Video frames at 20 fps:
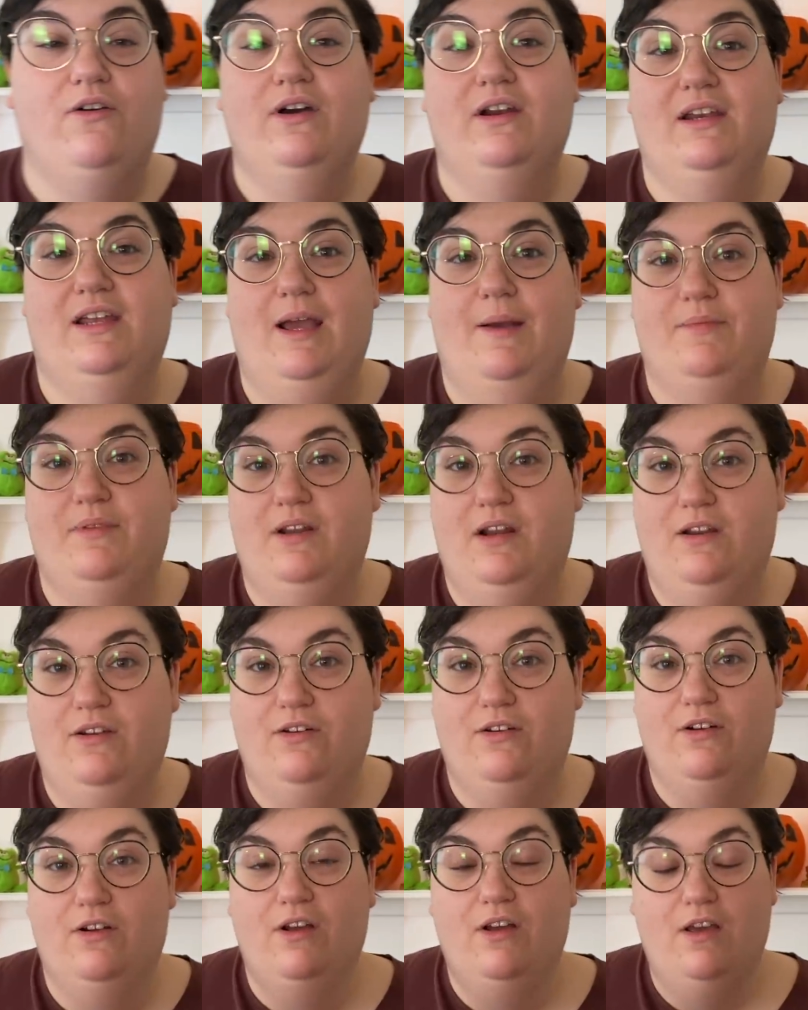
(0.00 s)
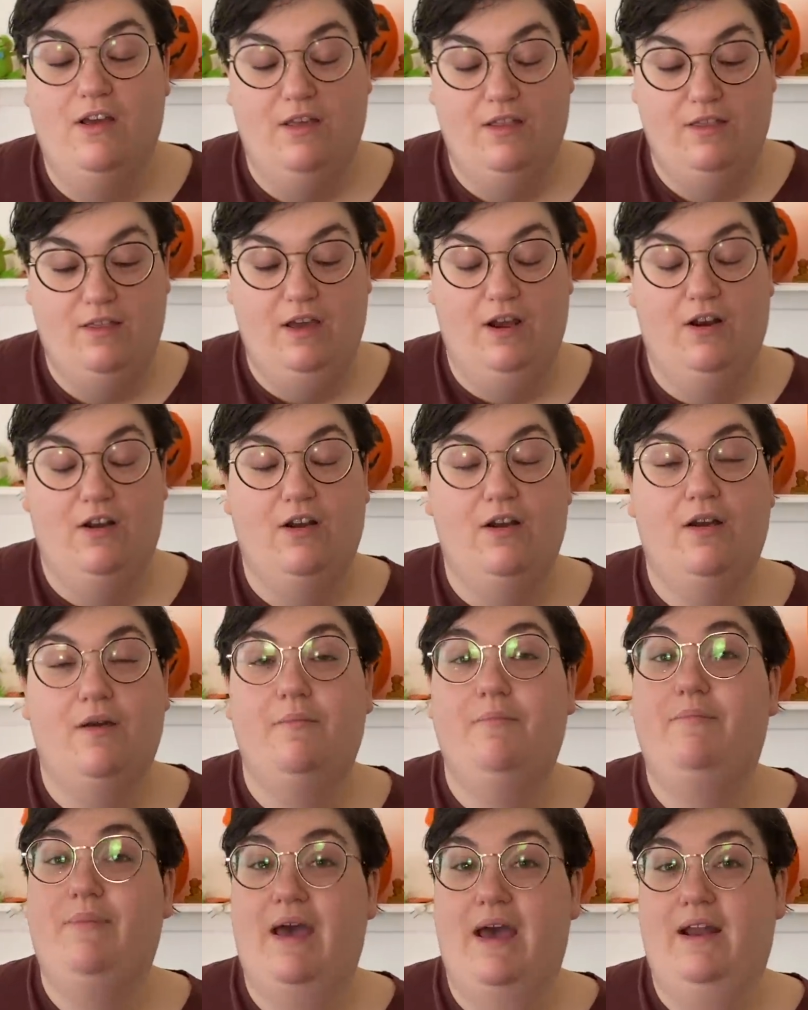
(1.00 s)
and kept it under their
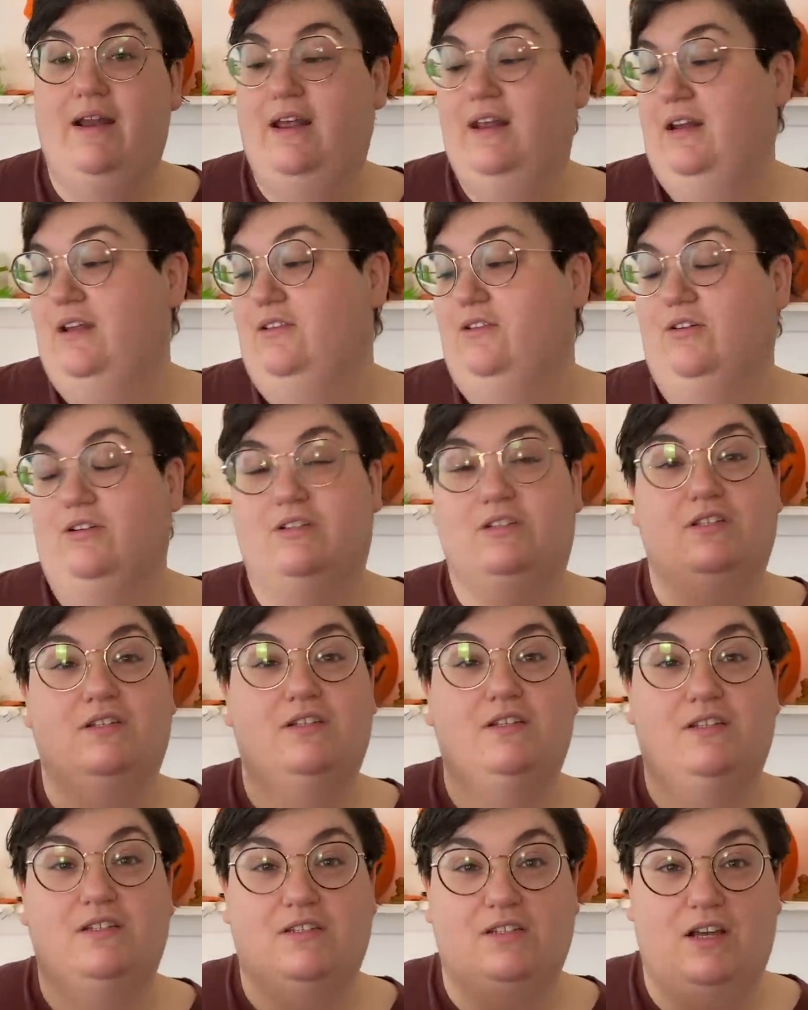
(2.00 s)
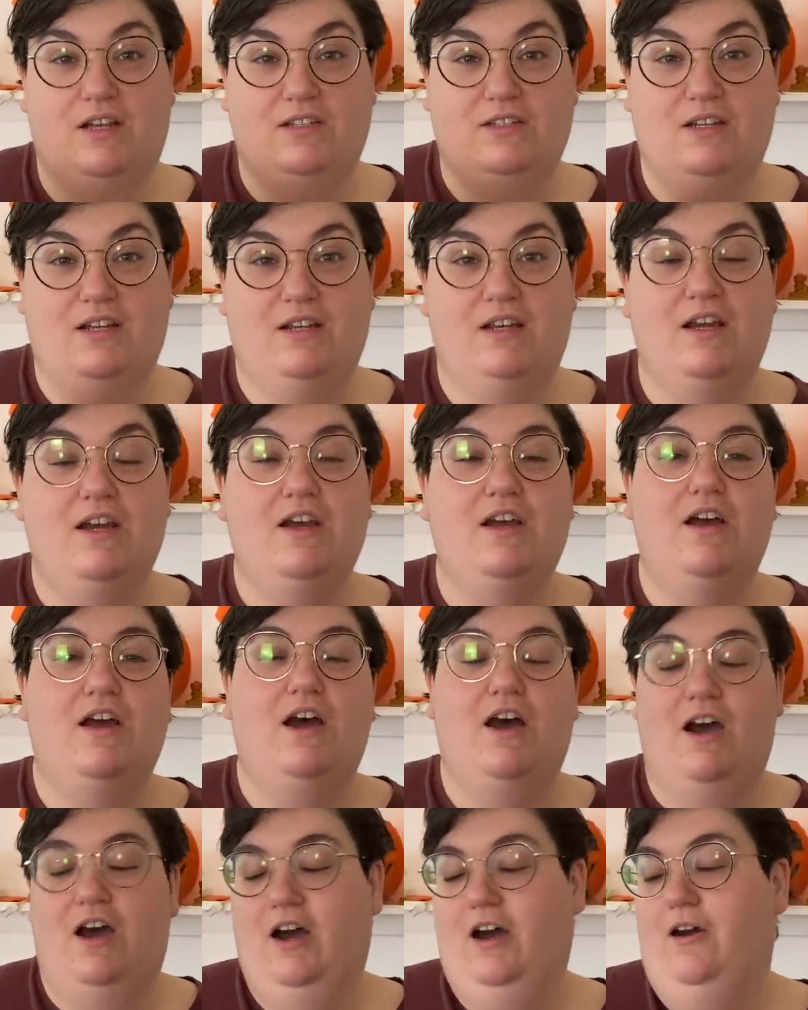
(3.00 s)
bed and it looks disgusting?
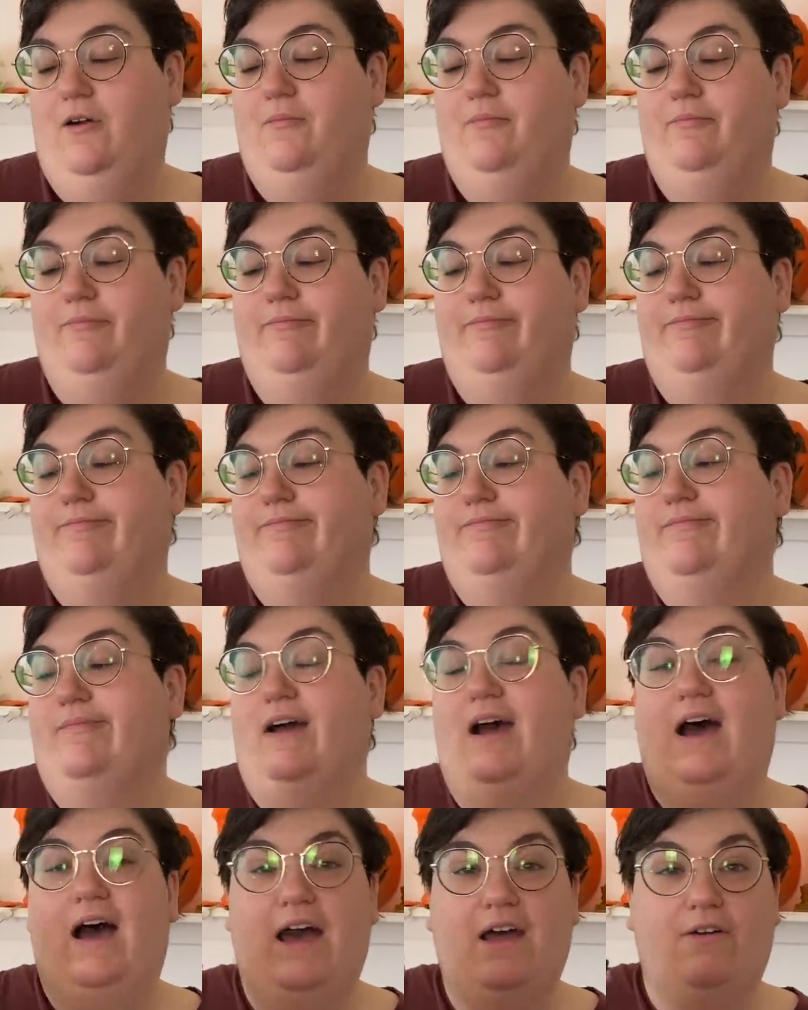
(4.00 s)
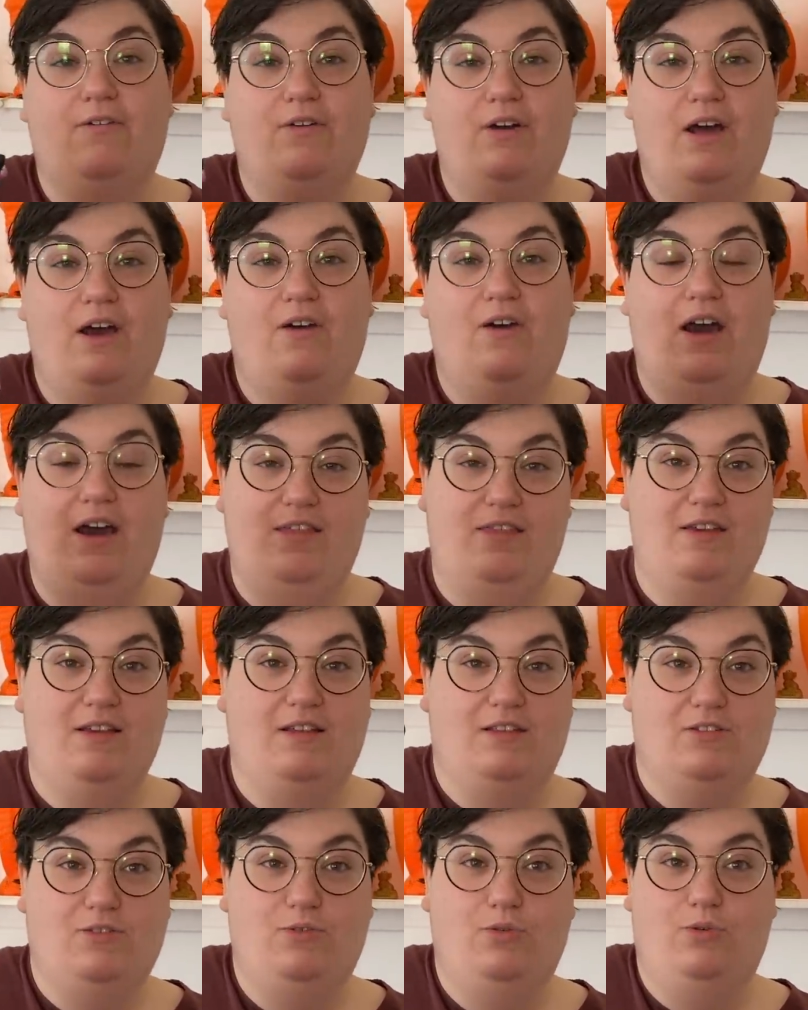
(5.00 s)
Um, I don't know. I think
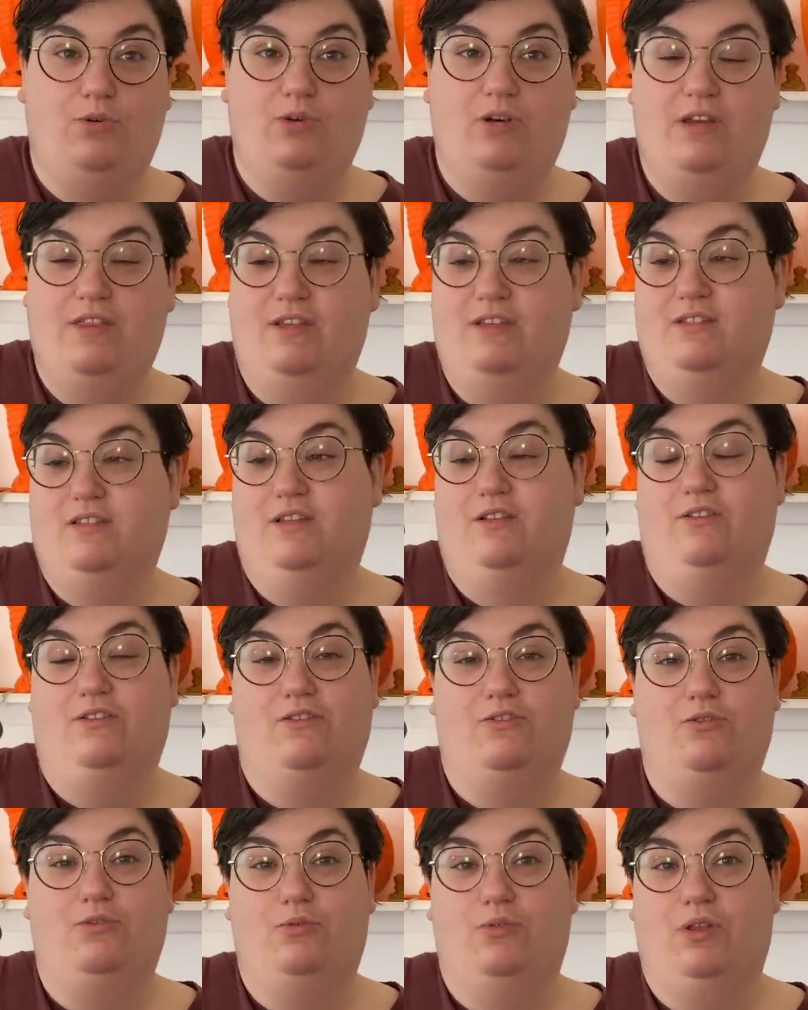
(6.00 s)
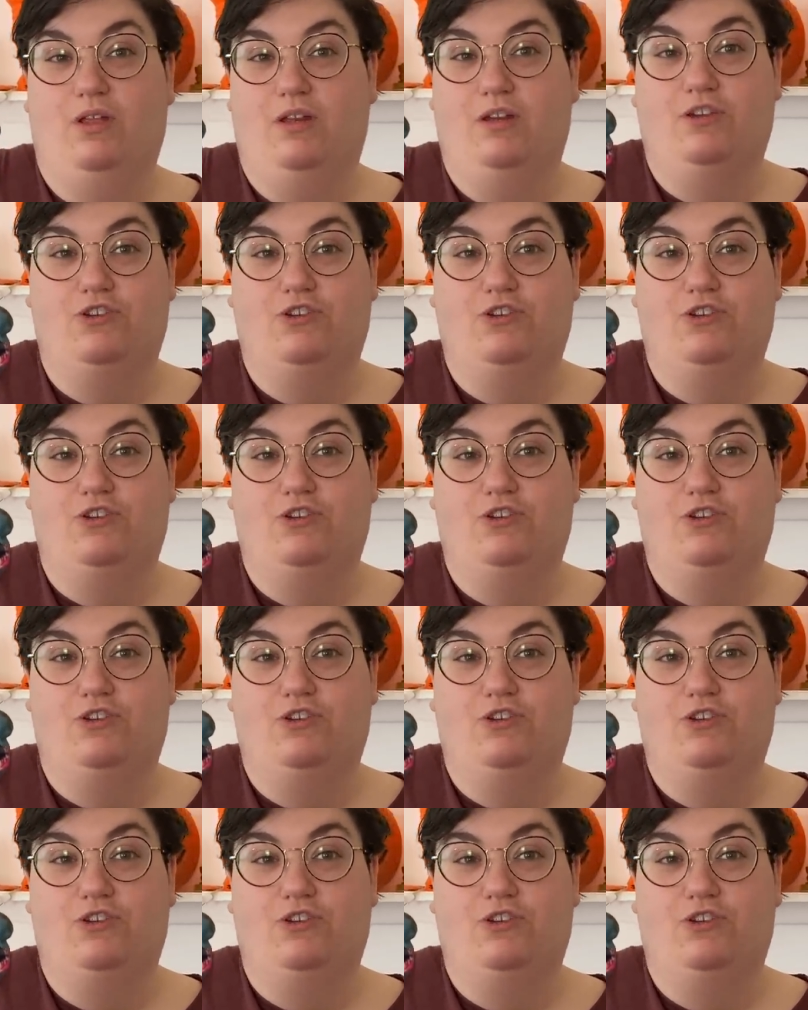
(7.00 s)
it's cool. I think it's gonna look cool on the